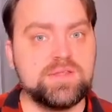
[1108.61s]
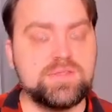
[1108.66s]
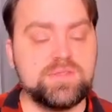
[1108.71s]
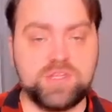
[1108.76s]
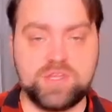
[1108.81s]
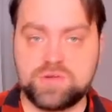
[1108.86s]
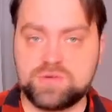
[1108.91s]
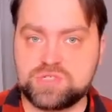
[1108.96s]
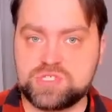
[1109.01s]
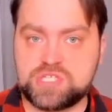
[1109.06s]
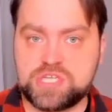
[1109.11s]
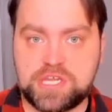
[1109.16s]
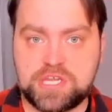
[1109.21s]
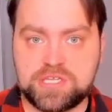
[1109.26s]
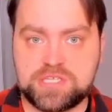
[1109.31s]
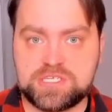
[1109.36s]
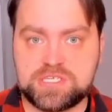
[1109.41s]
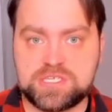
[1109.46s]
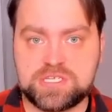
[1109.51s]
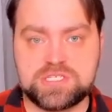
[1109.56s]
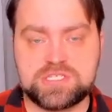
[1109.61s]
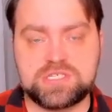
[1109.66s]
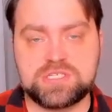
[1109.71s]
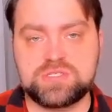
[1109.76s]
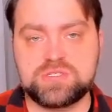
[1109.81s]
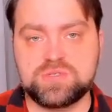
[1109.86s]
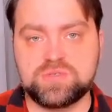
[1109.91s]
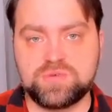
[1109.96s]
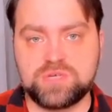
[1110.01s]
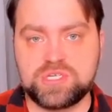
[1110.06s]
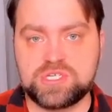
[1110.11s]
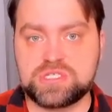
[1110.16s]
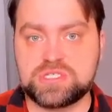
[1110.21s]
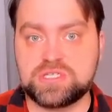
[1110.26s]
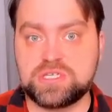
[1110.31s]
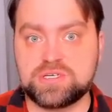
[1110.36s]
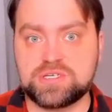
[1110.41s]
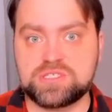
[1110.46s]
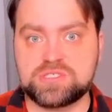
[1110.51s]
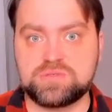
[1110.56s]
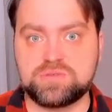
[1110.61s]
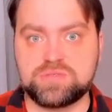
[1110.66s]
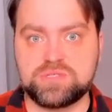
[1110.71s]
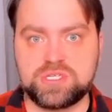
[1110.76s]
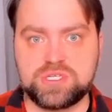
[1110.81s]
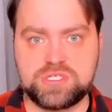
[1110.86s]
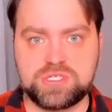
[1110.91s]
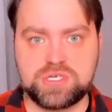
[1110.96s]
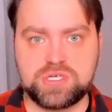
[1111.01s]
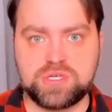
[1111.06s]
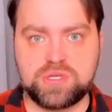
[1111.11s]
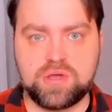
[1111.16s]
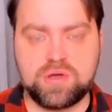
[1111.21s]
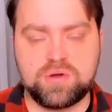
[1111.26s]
no chances to reach their strategic